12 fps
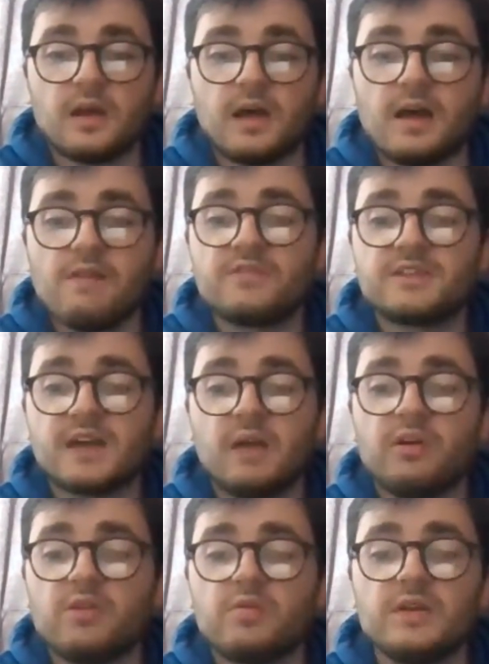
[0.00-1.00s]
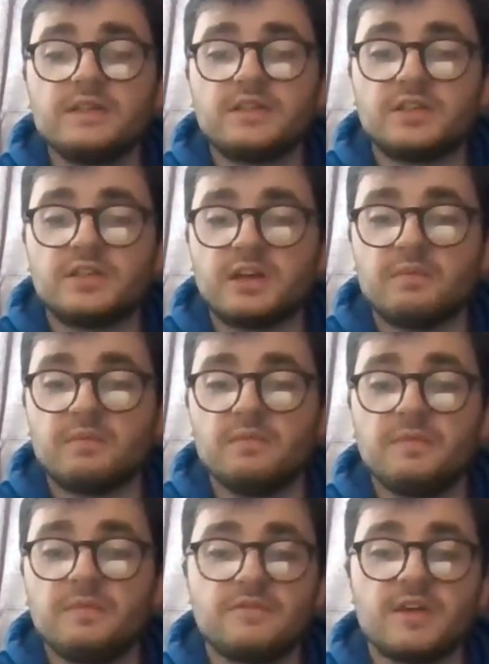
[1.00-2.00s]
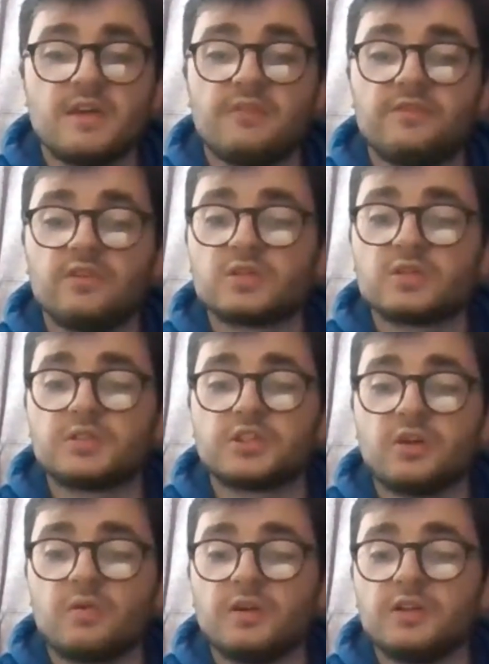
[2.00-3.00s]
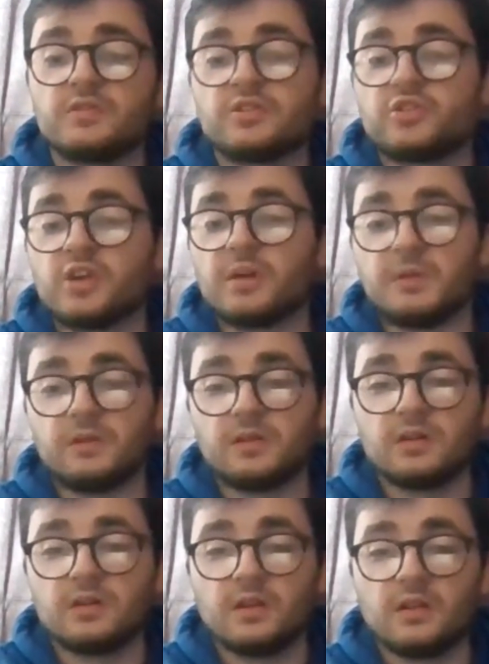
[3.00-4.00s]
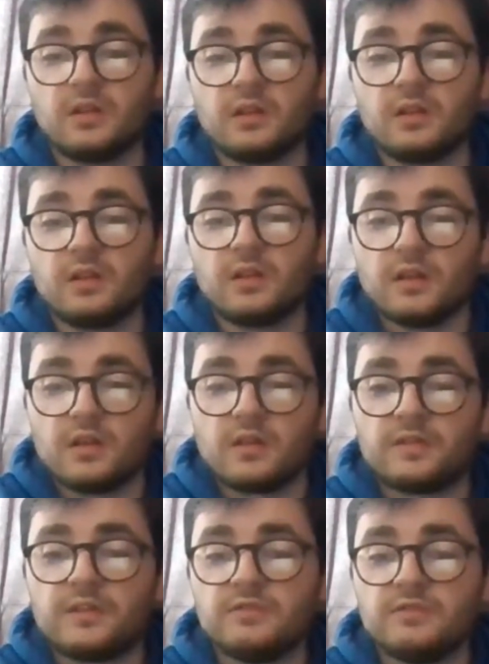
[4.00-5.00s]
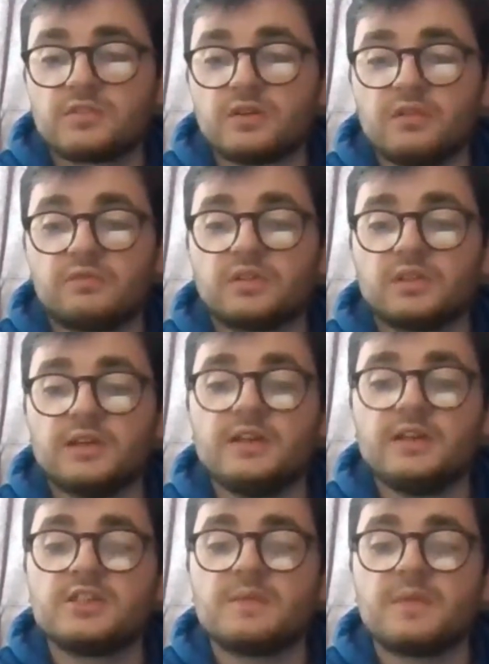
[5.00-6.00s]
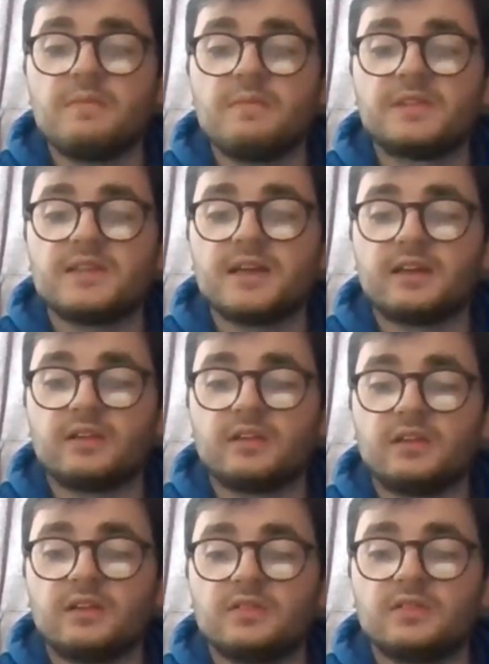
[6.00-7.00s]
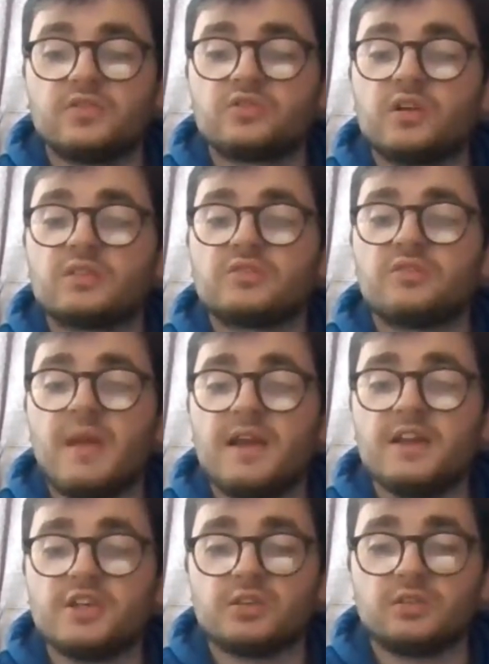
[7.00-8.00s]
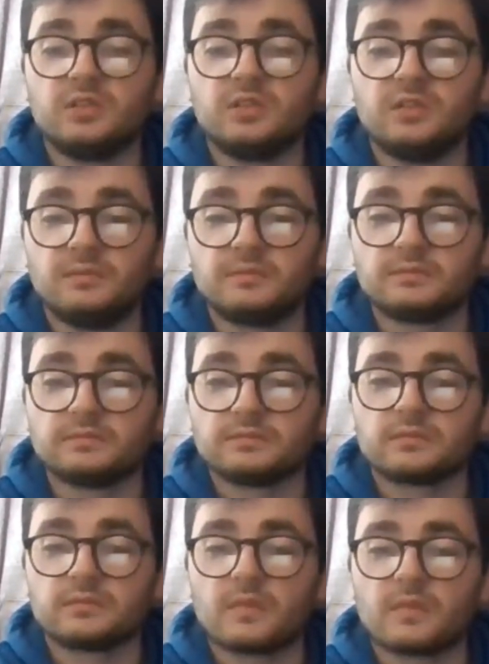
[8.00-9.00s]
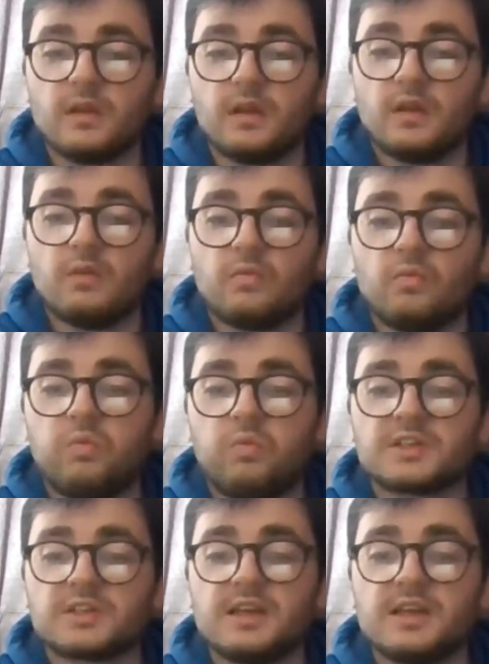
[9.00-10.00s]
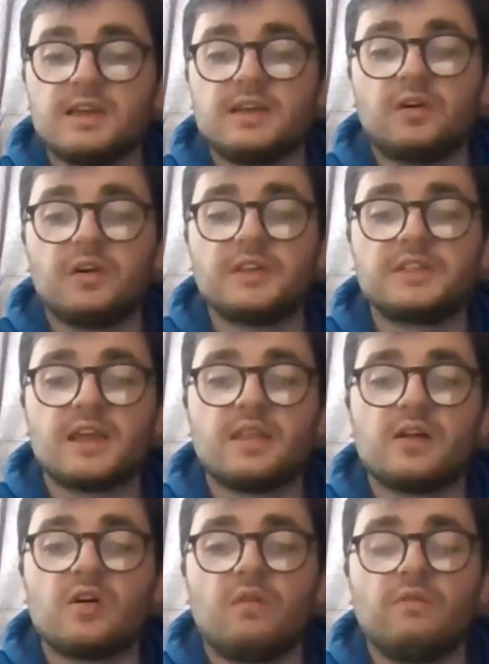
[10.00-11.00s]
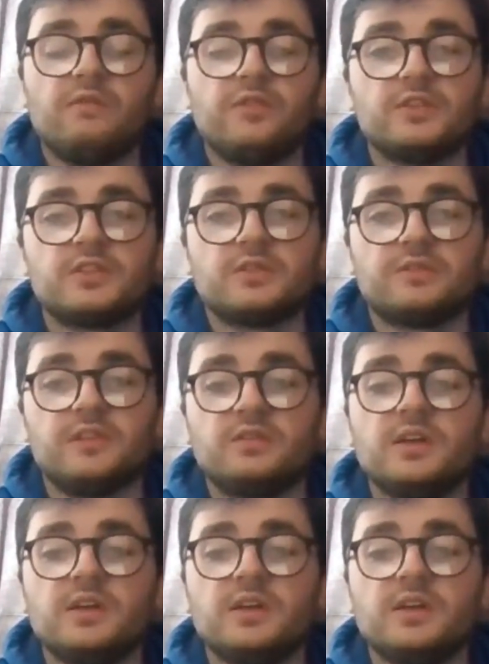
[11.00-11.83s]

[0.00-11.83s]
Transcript: Every time we go into the gym, they're the first one to go and use the treadmill. The use of leadership in particular, transformational, was key in order to get the confidence of the young